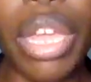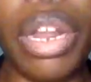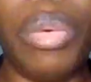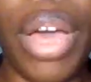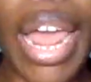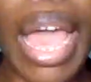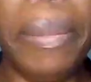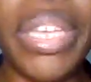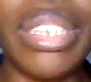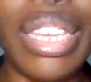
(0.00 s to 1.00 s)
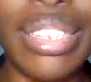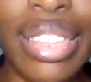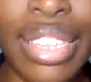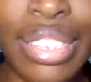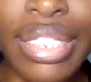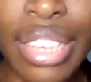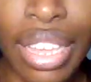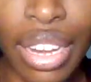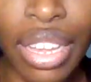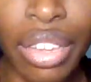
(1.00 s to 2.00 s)
Now what happens is this is
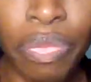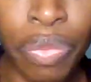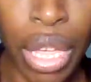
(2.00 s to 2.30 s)
heated,